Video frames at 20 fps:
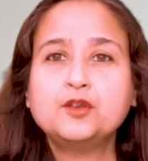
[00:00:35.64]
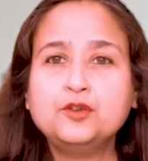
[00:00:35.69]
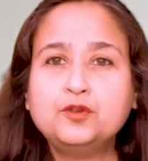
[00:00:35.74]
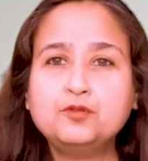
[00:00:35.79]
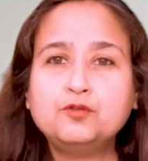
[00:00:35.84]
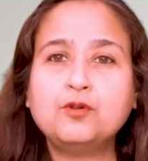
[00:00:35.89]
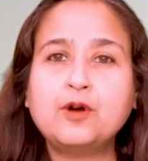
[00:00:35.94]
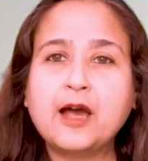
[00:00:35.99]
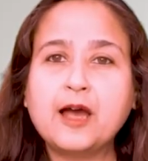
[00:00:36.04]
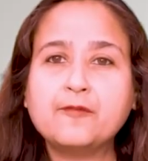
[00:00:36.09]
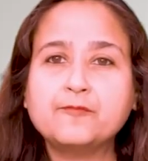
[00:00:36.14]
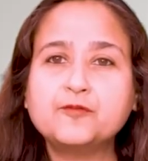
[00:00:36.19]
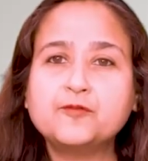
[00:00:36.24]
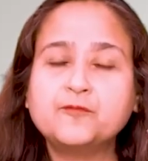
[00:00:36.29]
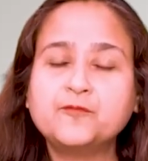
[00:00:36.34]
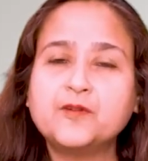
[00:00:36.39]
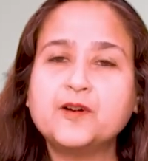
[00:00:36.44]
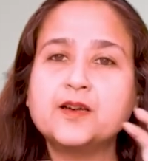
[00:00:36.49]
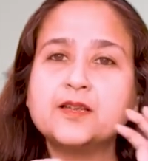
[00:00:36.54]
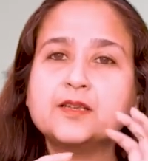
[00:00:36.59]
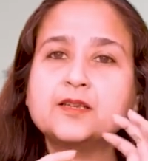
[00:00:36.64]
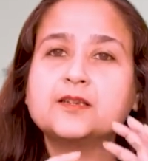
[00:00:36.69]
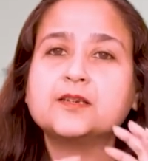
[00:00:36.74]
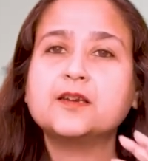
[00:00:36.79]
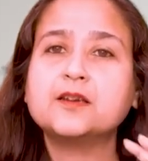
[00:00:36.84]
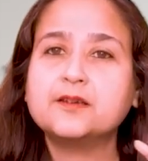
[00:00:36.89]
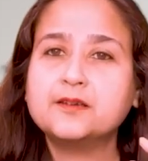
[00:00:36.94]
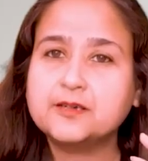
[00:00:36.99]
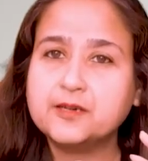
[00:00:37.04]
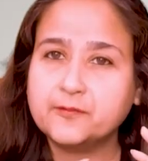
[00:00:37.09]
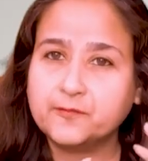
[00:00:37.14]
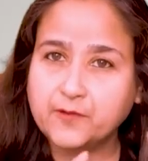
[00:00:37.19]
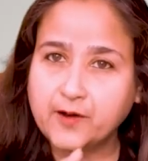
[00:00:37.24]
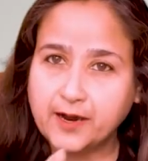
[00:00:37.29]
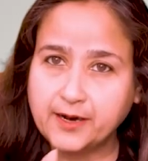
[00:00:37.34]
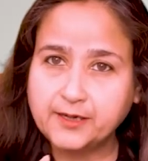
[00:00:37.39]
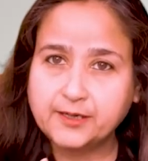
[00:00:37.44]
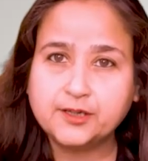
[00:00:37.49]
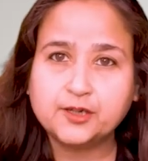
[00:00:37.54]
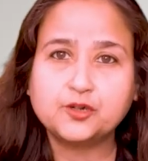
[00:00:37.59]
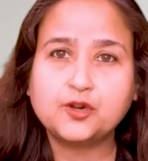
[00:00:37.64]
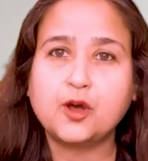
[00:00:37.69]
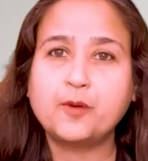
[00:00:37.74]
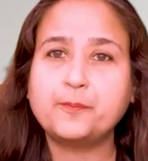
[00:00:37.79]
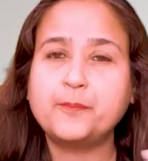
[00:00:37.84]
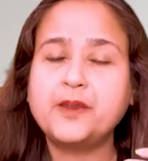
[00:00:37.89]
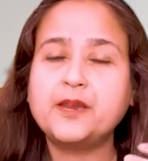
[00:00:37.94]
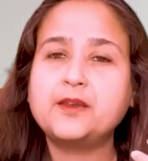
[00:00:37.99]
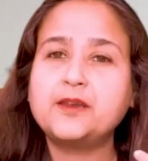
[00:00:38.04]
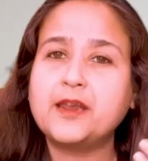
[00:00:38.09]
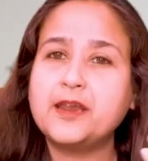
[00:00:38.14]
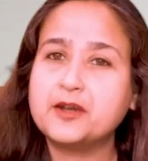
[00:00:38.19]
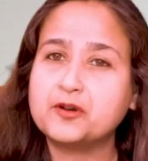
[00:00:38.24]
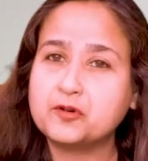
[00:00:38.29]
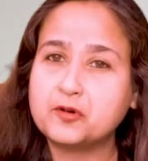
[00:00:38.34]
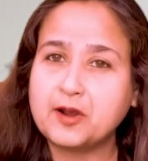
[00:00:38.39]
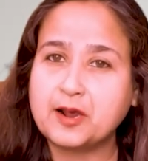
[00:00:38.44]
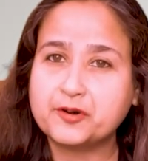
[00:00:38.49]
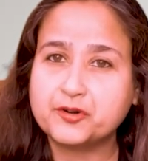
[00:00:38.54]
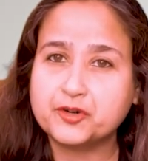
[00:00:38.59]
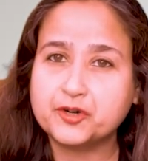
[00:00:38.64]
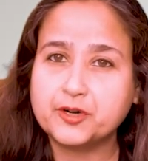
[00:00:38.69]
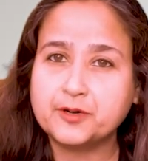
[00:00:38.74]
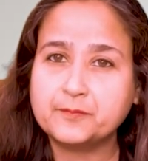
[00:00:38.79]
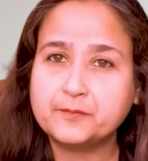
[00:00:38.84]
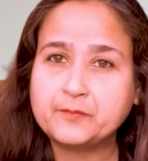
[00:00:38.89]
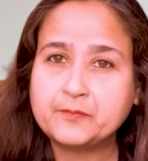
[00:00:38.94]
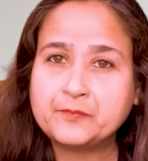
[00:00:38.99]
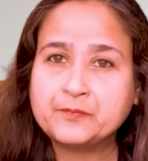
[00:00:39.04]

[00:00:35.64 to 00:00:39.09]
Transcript: You have to first define the topic, introduction,